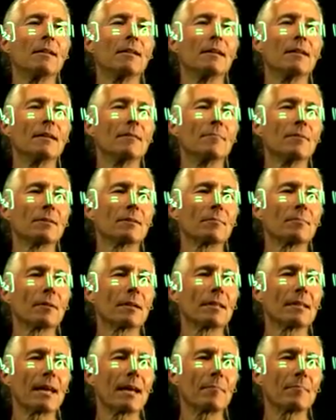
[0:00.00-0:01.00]

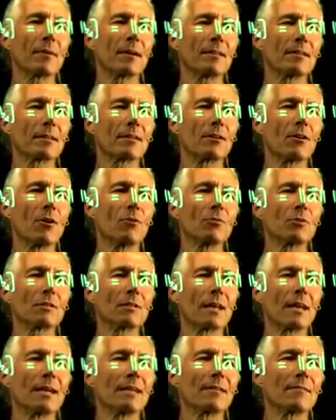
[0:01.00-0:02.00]
multiply that by the
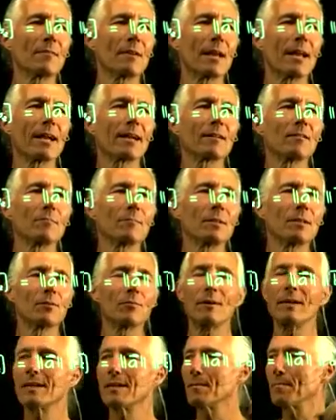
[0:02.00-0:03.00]
cosine of the angle
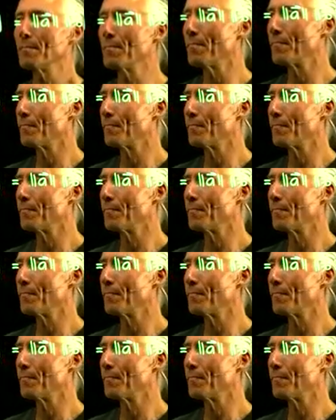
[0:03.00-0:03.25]
between them,